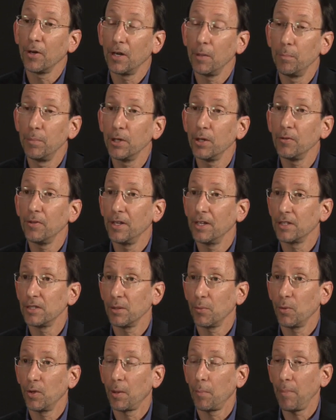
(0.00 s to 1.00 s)
going to build
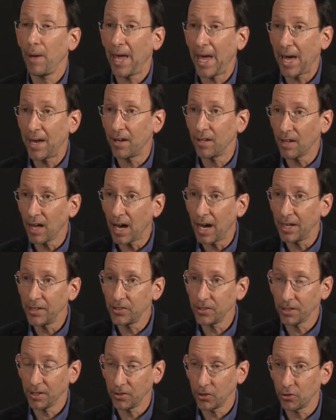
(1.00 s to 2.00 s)
this with a
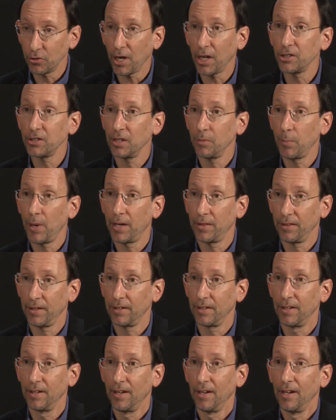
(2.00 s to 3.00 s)
panelized construction
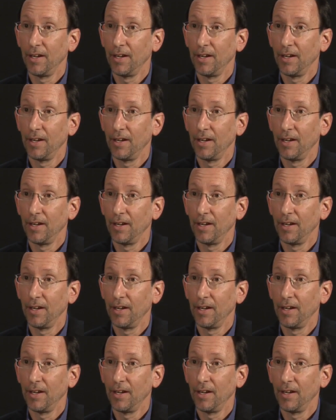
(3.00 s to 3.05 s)
method.